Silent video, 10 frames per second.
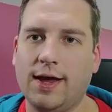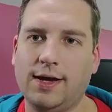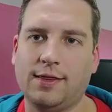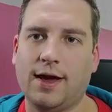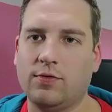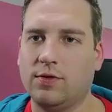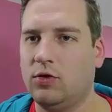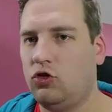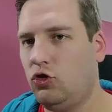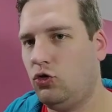
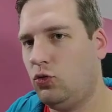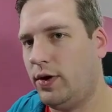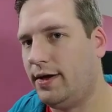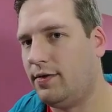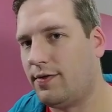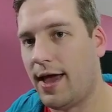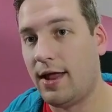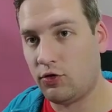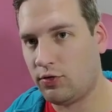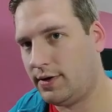80,002 is
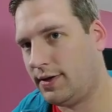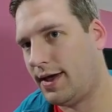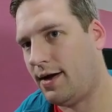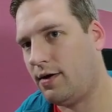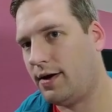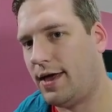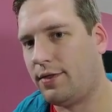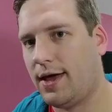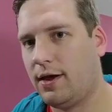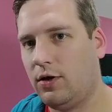entering the
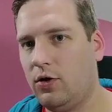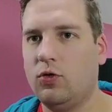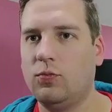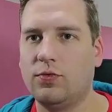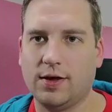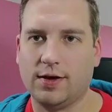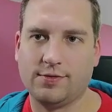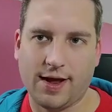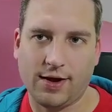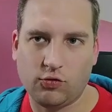Harrogath Catacombs,
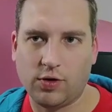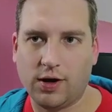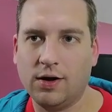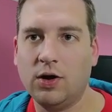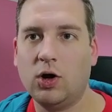etc.